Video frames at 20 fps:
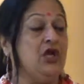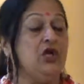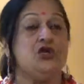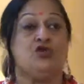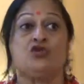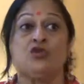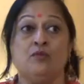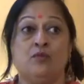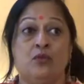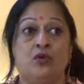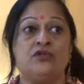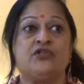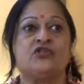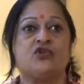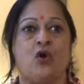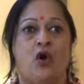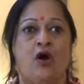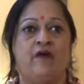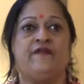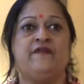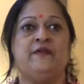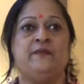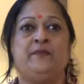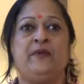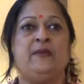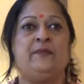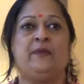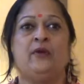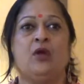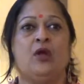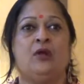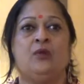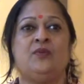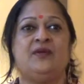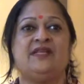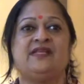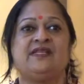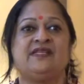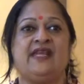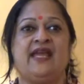So most often people
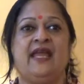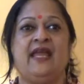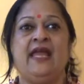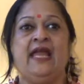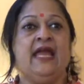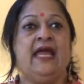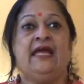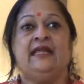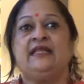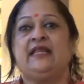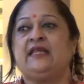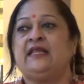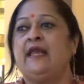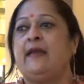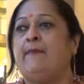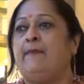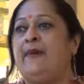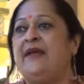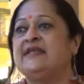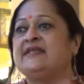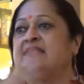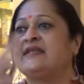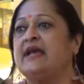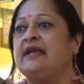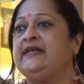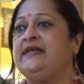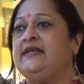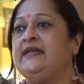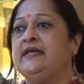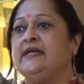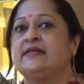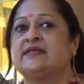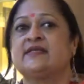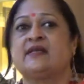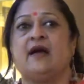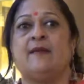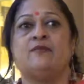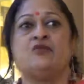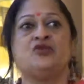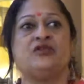always say that their best ideas
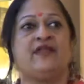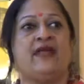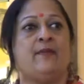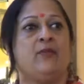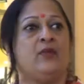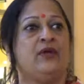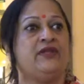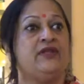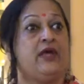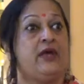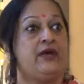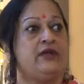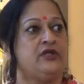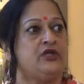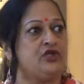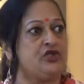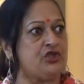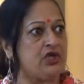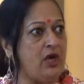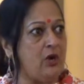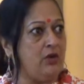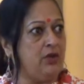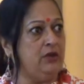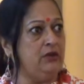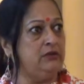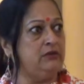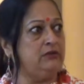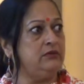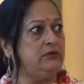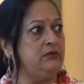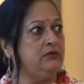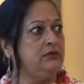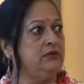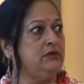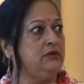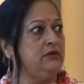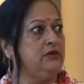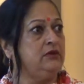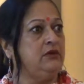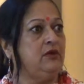come to them when they're in the shower
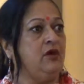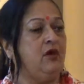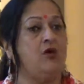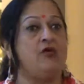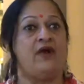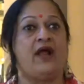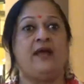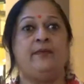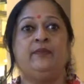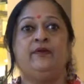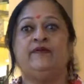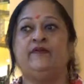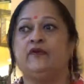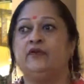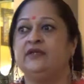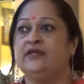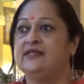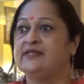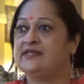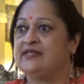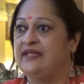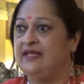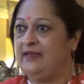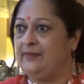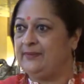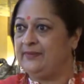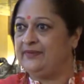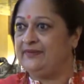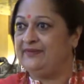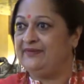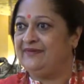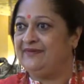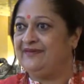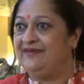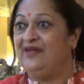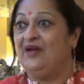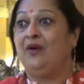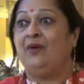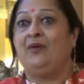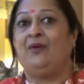or right before they sleep.
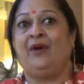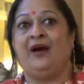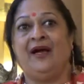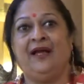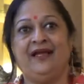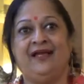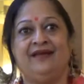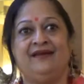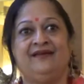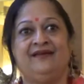Why?